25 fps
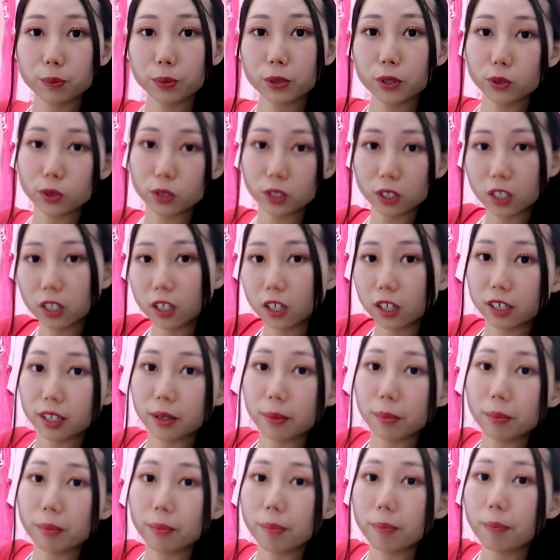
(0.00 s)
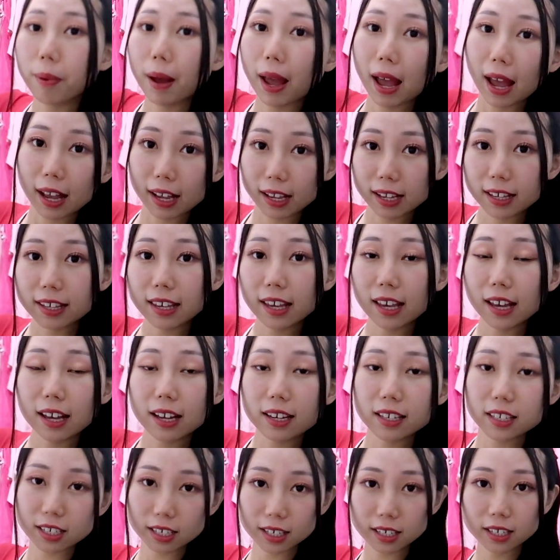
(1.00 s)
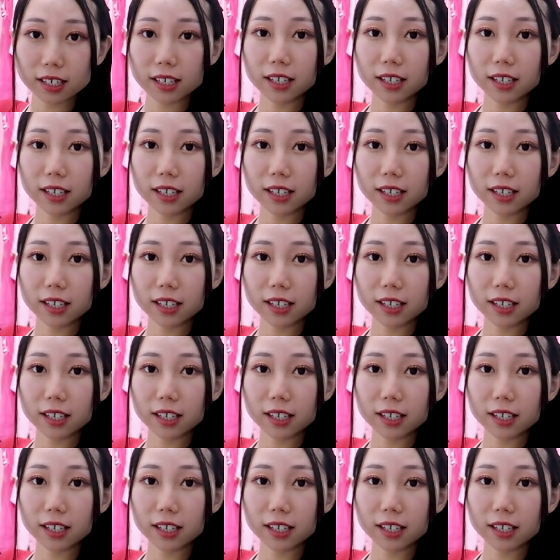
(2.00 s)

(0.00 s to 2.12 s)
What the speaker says: put the curtain back yet,